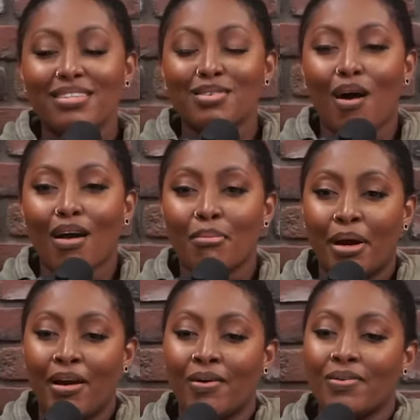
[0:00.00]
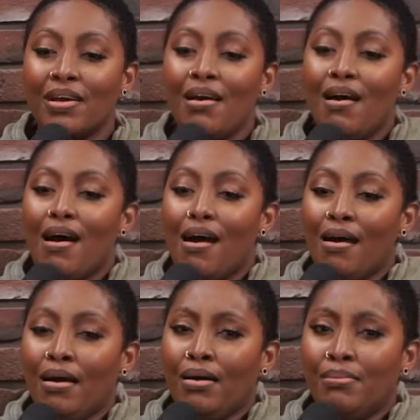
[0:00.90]
going to talk about
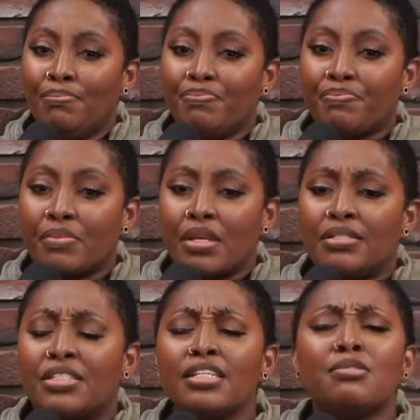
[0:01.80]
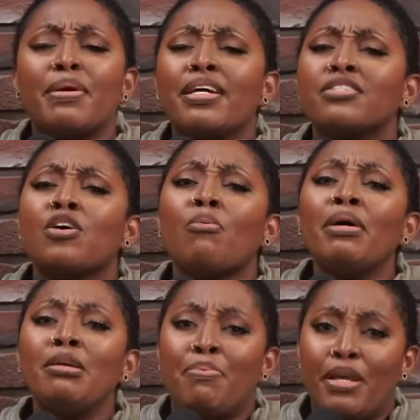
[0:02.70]
um, just because so
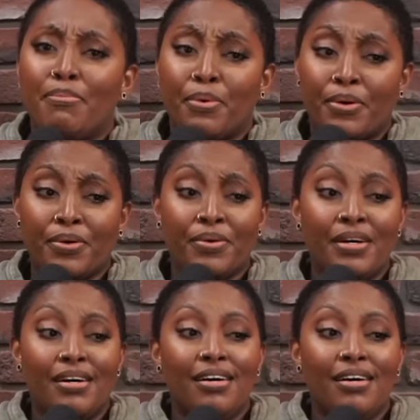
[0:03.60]
many people